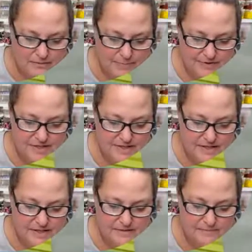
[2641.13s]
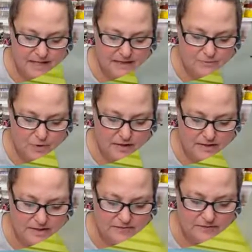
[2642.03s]
But this is like
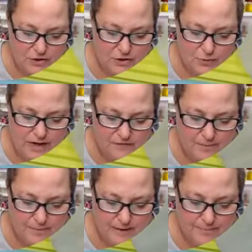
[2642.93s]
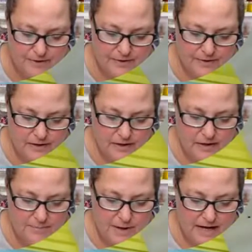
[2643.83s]
relatively new wafer paper.
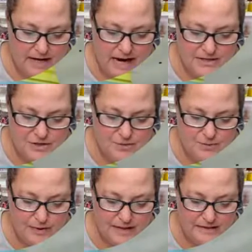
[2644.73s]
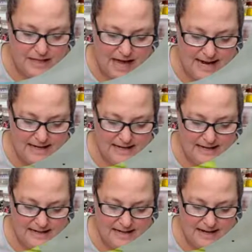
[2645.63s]
But I do really like
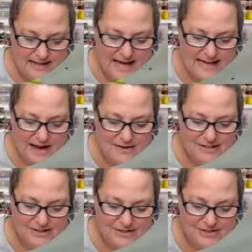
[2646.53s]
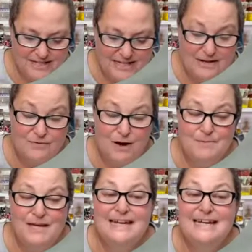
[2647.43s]
how it looks. And
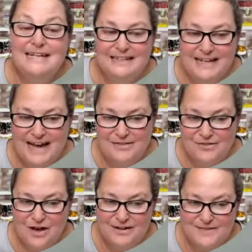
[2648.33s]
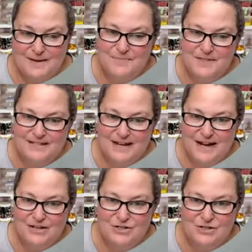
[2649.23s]
immediately I thought of something that
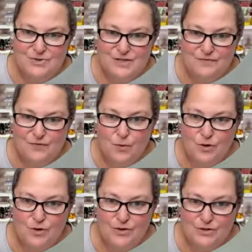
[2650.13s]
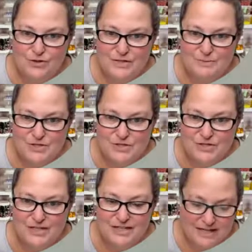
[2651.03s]
I could use it for on a Christmas
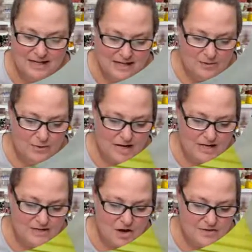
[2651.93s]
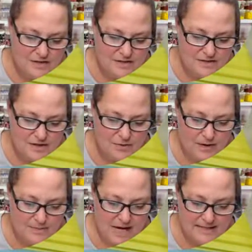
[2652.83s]
cookie when I saw this. So
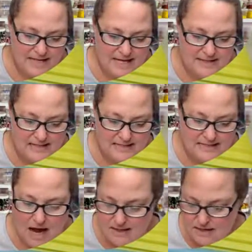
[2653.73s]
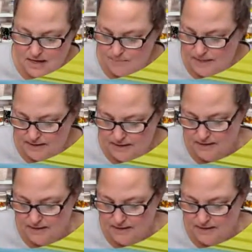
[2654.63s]
I'm not saying that's not coming.